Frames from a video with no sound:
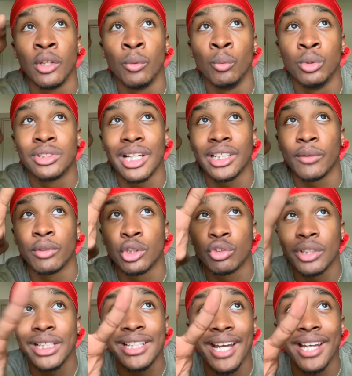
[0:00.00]
we was out there for
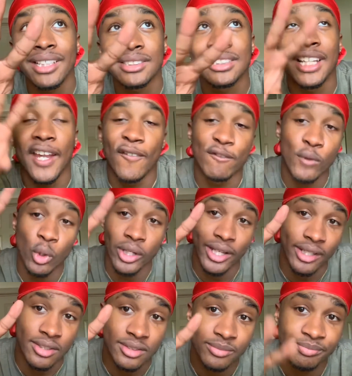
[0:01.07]
3 nights and 4
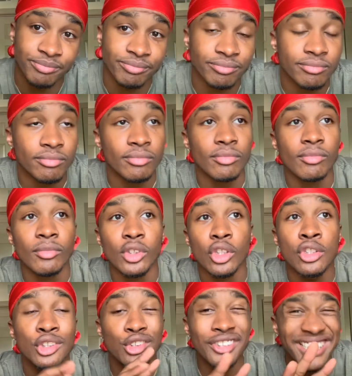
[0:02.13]
days.
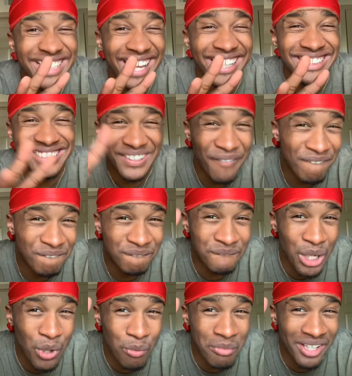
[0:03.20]
3 nights, 4
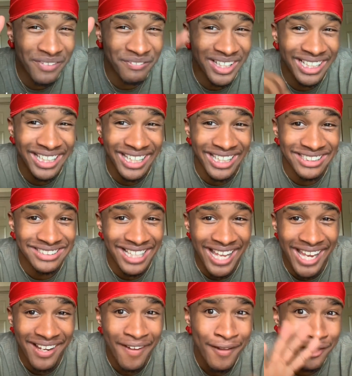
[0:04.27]
motherfucking days, all
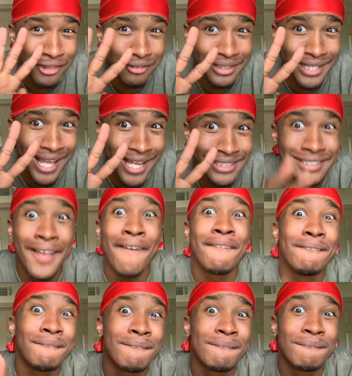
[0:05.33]
right? 3 nights,
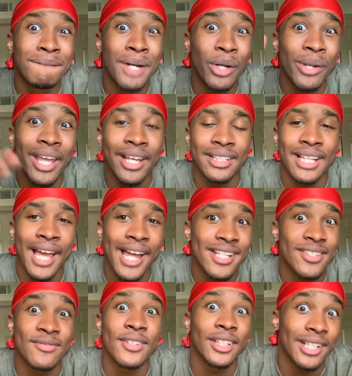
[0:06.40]
4 days. All right, I
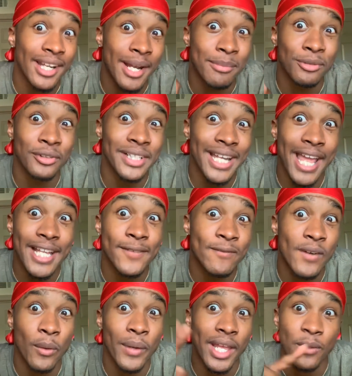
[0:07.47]
just fucked that up. 3 nights,
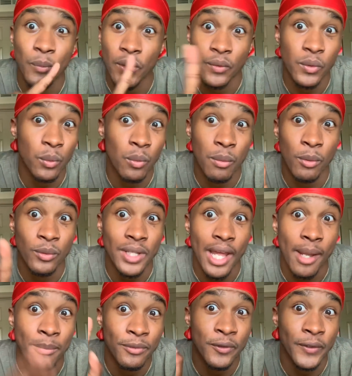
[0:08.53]
4 days. We're gonna do it one more
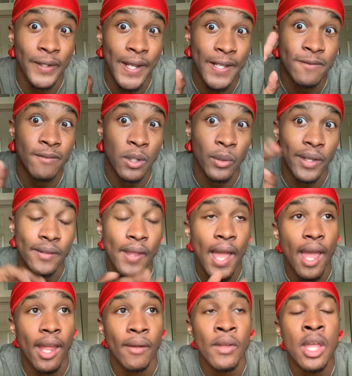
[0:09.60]
time. 3 nights, 4 days, all
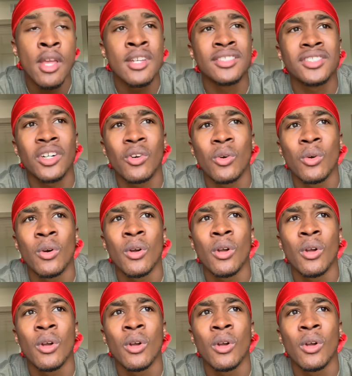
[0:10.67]
right. So